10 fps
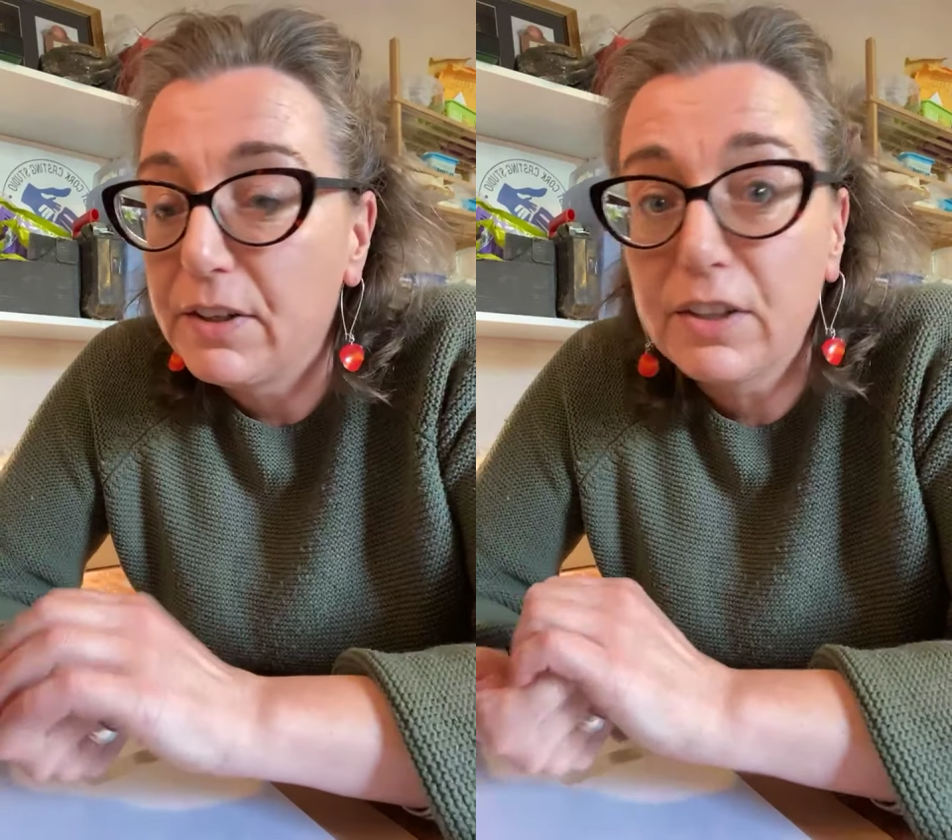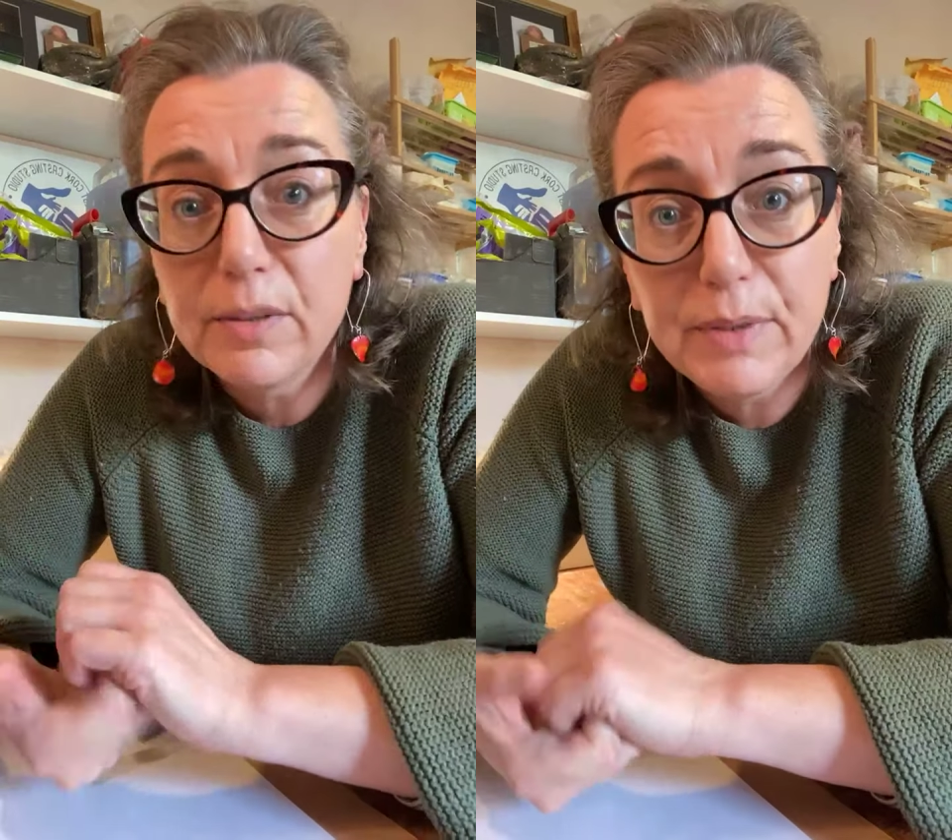
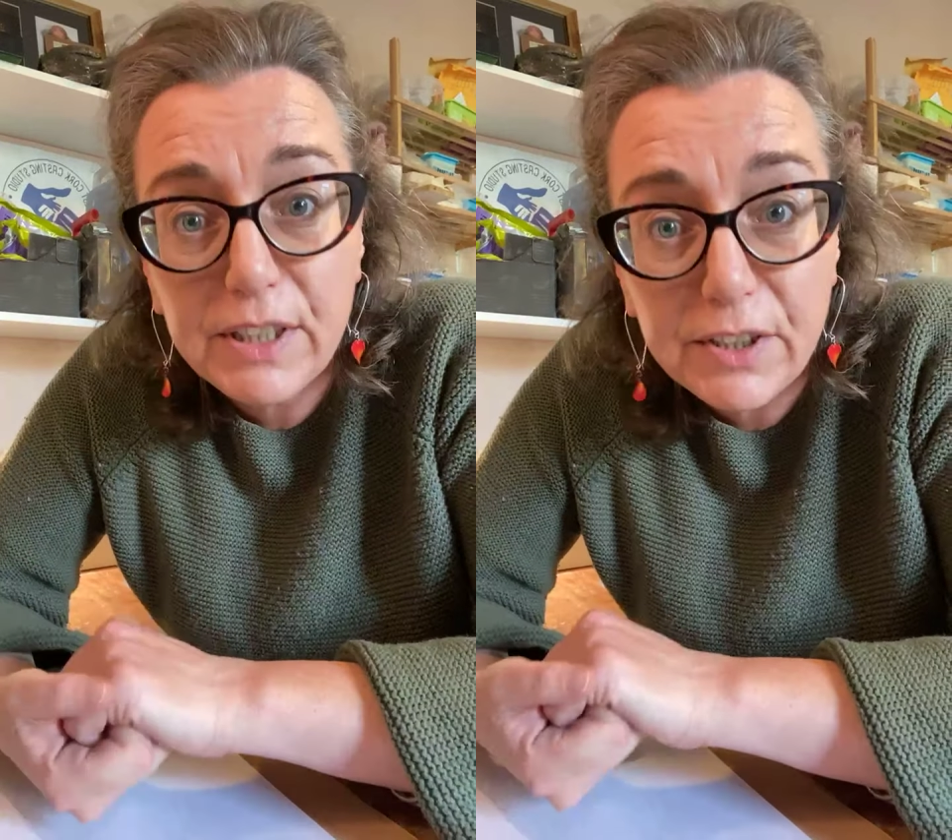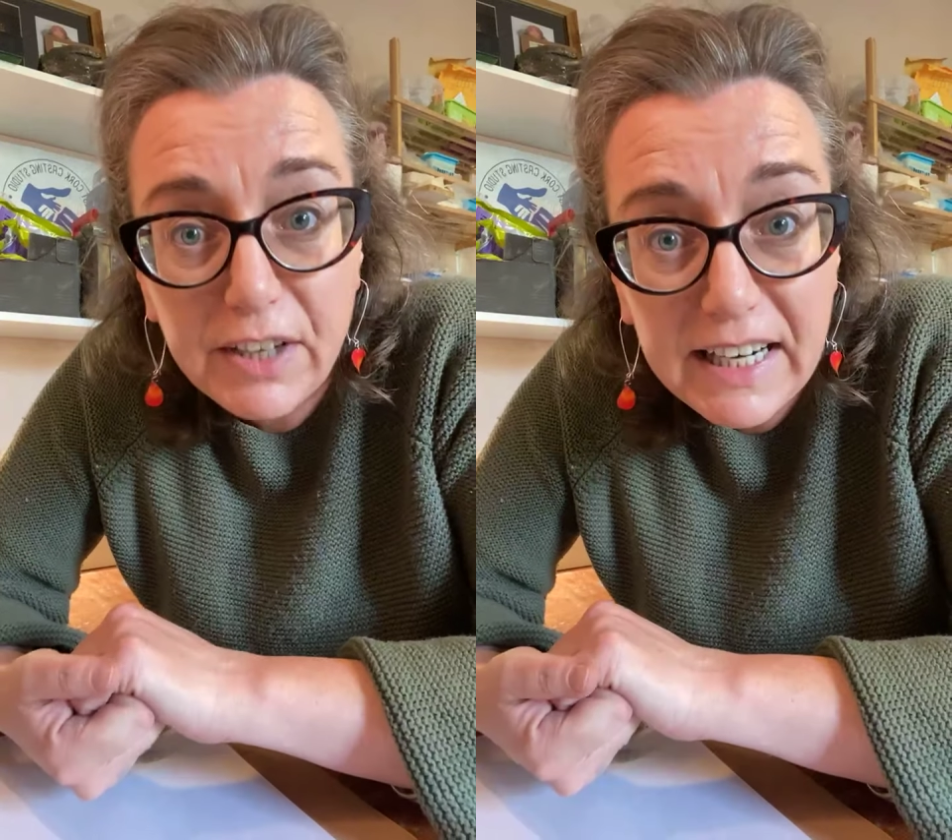it could be
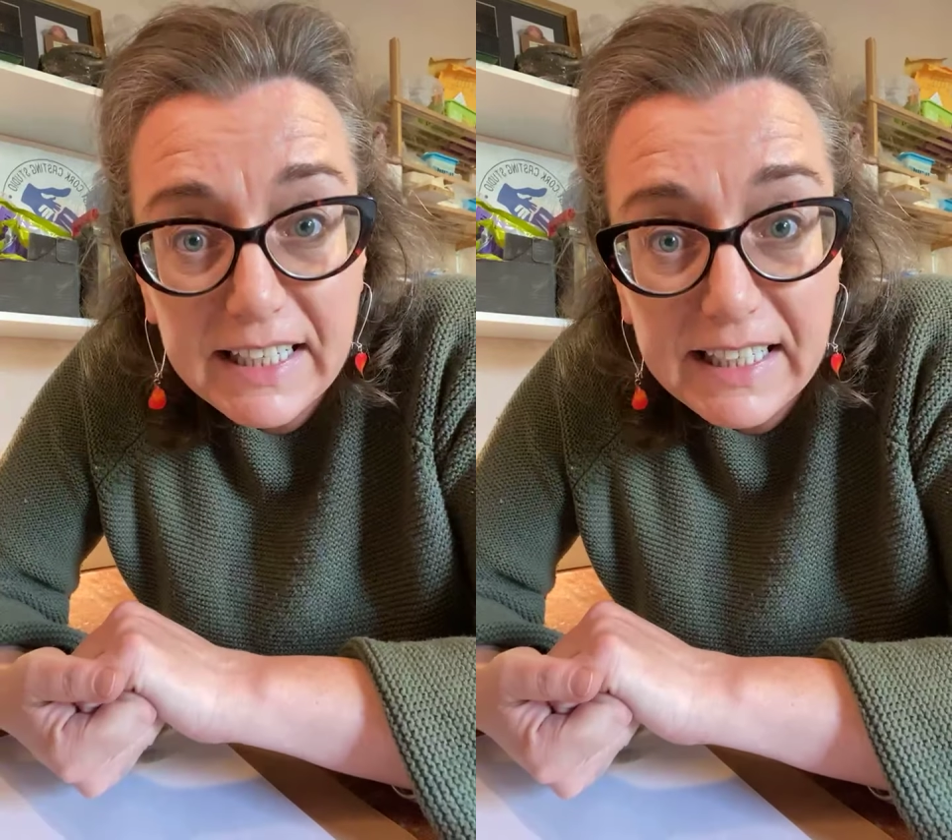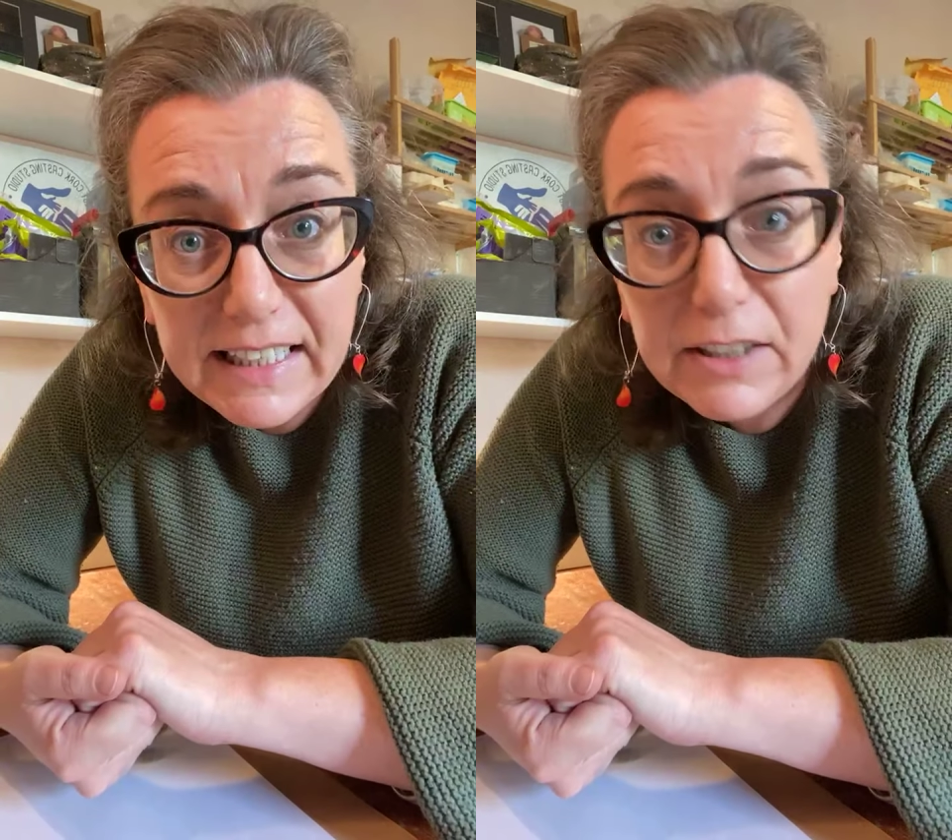your
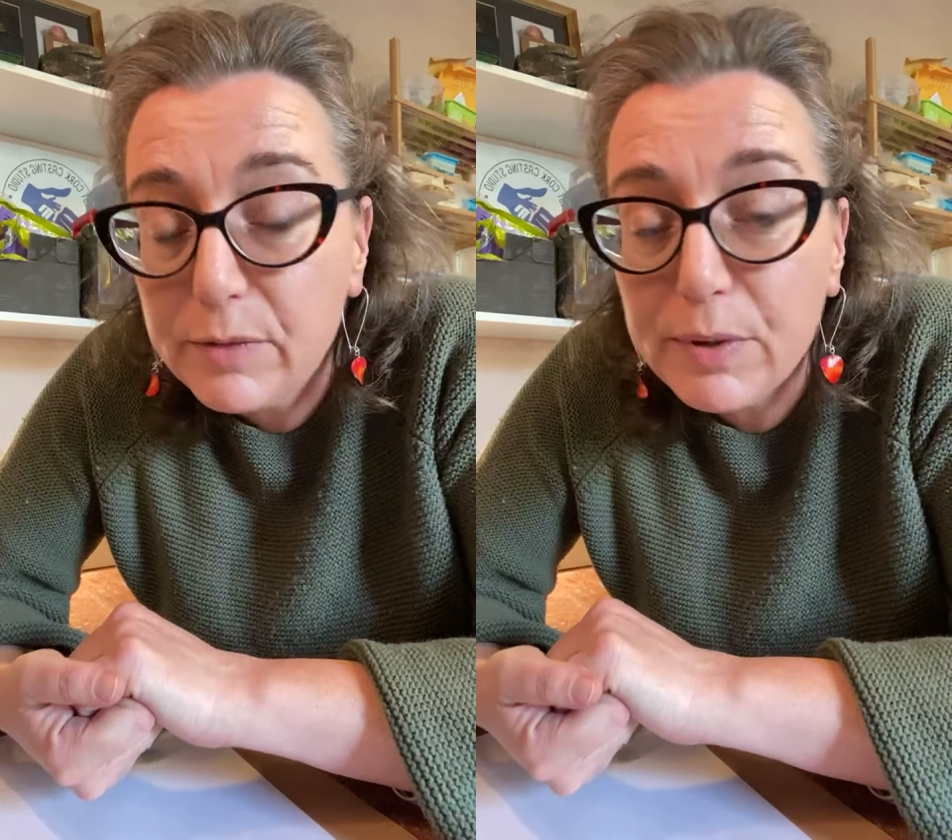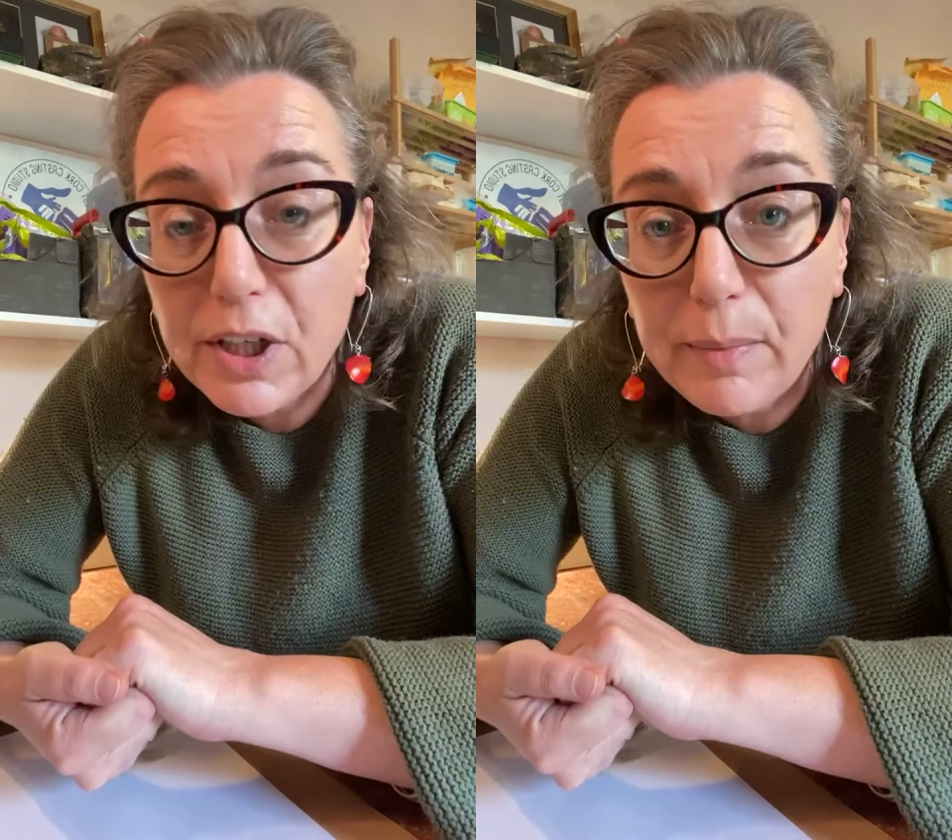granny, it could
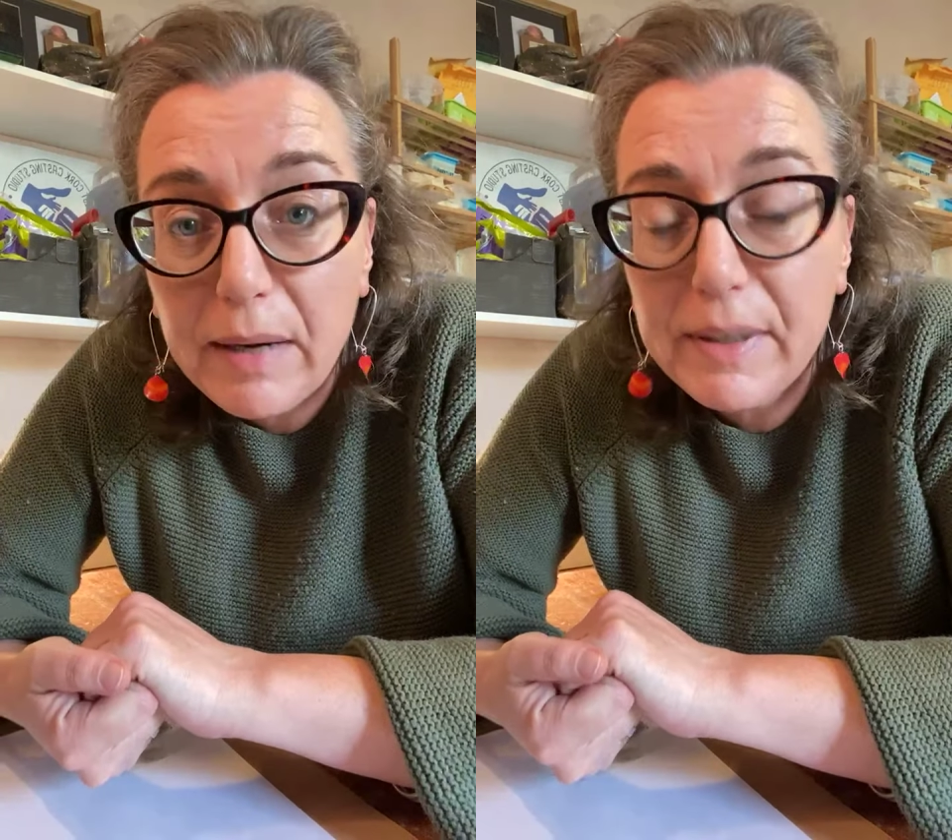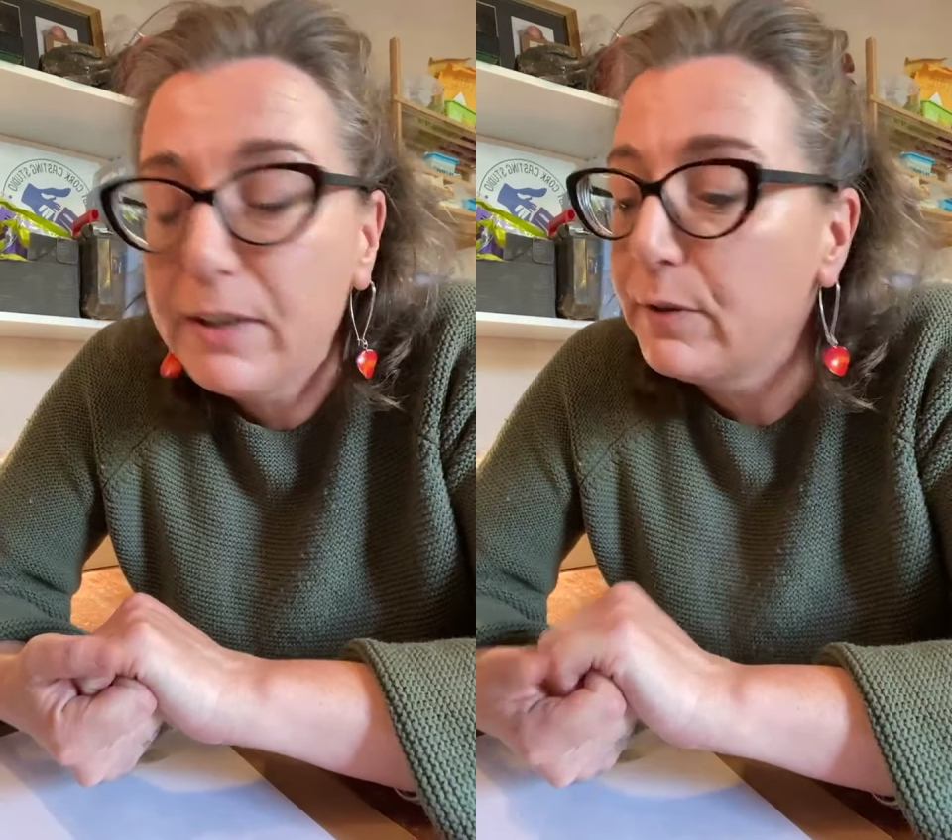be your
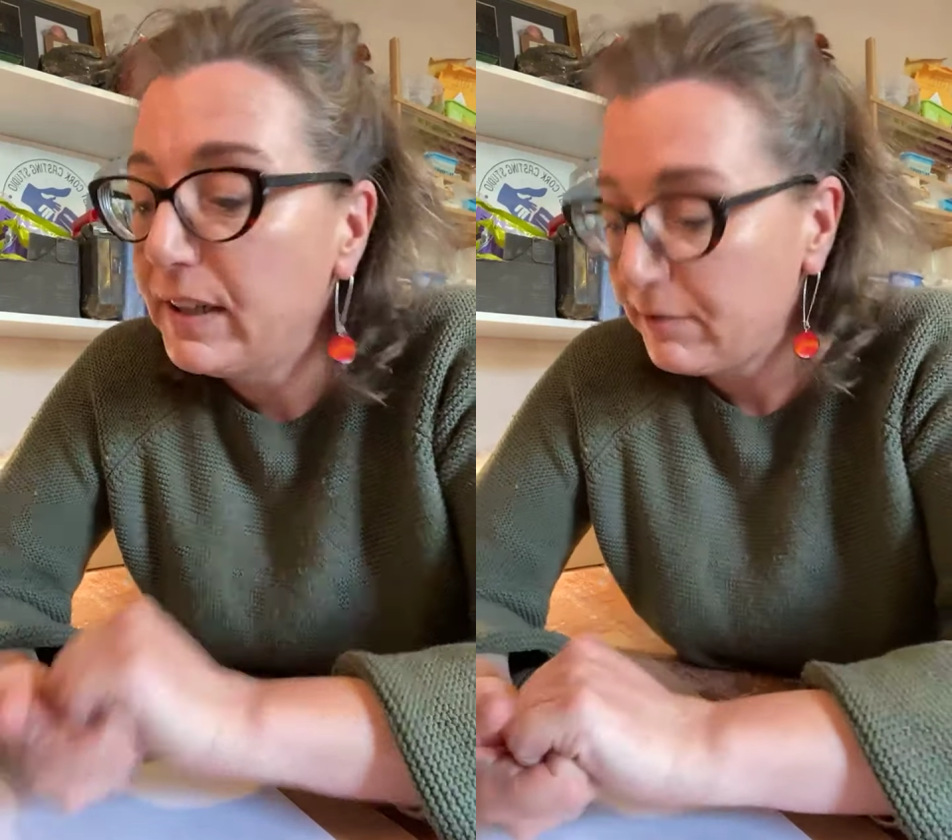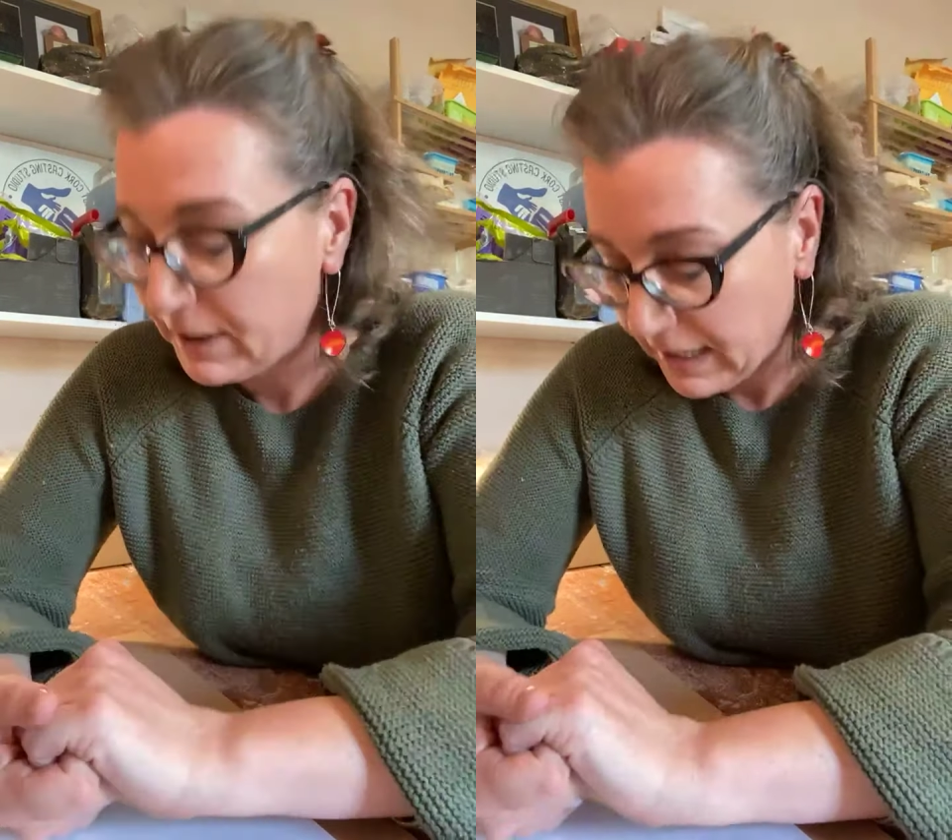mammy,
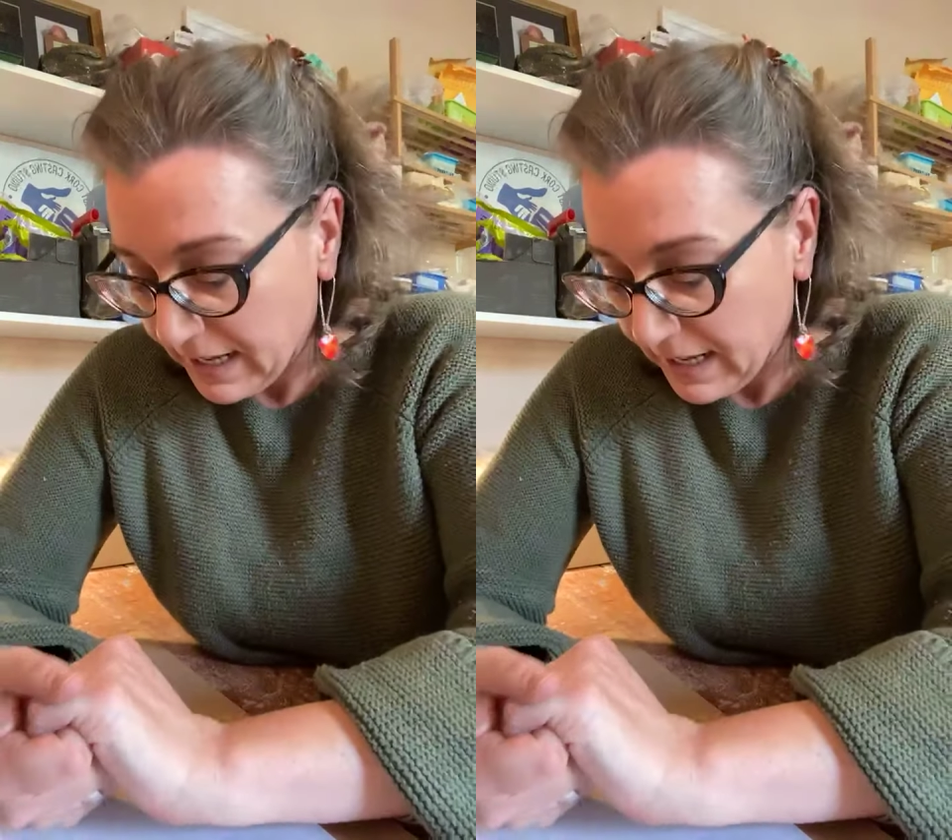whoever.